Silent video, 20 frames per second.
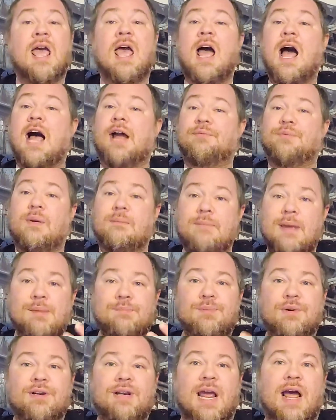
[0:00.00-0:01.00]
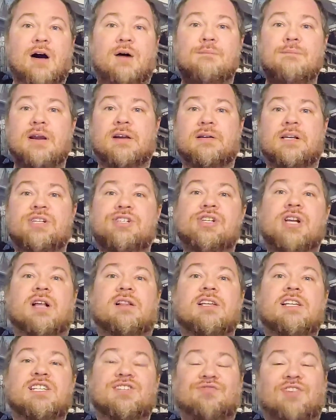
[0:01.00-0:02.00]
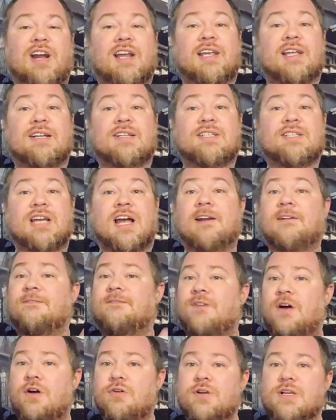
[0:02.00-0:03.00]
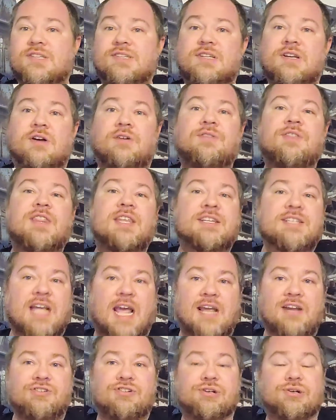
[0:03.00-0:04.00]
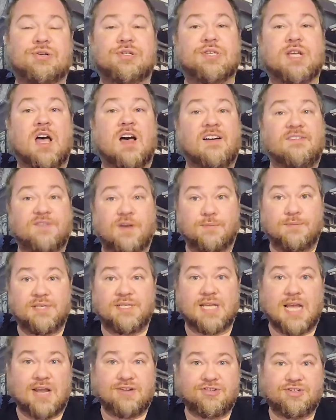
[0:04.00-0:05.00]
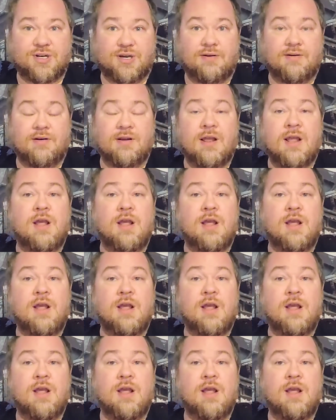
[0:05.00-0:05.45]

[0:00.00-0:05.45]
I remembered how Mary Shelley's Frankenstein focused on the dangers of obsession,